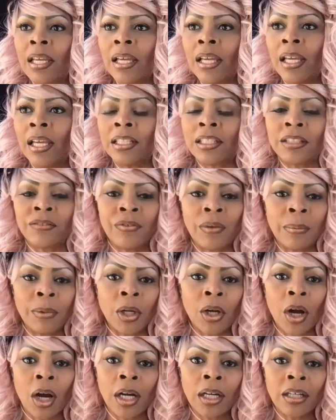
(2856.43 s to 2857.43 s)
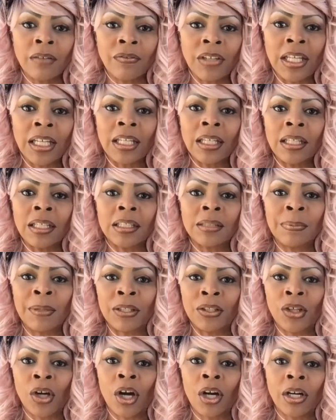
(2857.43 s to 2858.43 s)
It's from the Garden of Eden. It's my
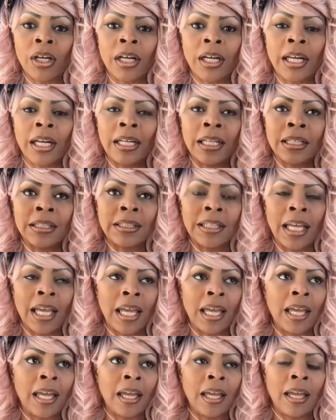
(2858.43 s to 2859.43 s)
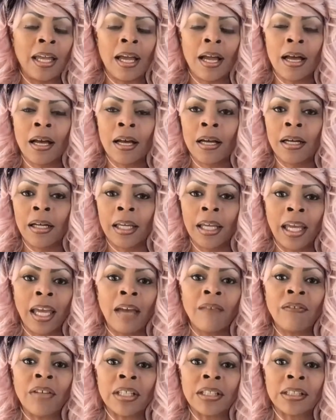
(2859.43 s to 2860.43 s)
daughter, and it's a
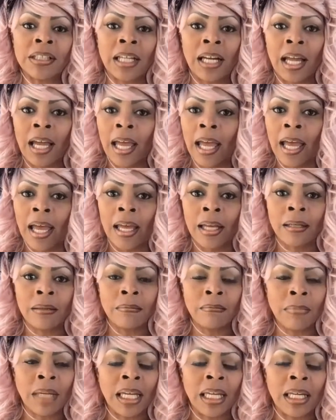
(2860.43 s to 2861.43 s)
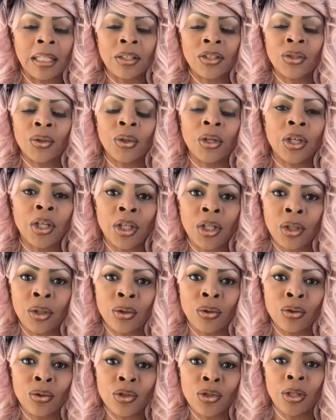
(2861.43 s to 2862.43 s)
canvas that I had made into a
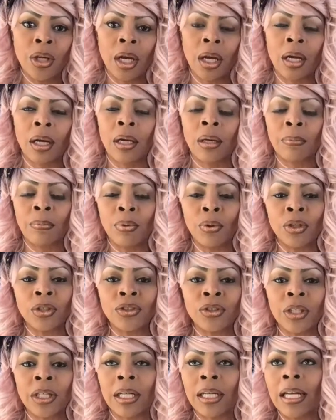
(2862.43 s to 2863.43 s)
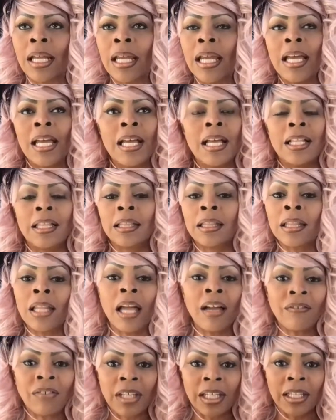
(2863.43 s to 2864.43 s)
huge portrait.
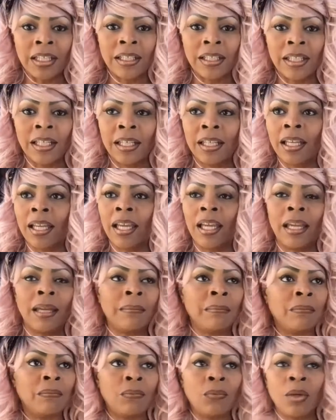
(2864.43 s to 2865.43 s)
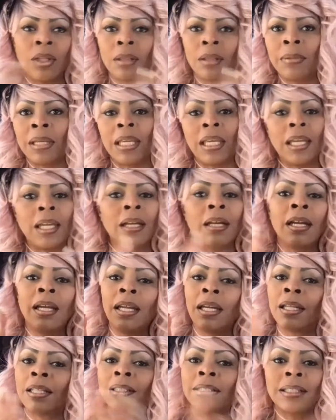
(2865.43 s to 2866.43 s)
Love it. It came with me here,
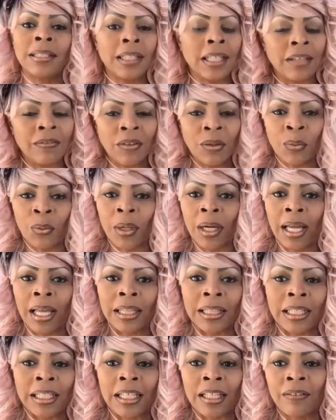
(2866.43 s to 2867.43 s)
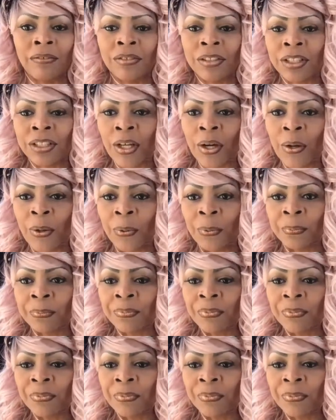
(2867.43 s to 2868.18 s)
and it's leaving when I leave. So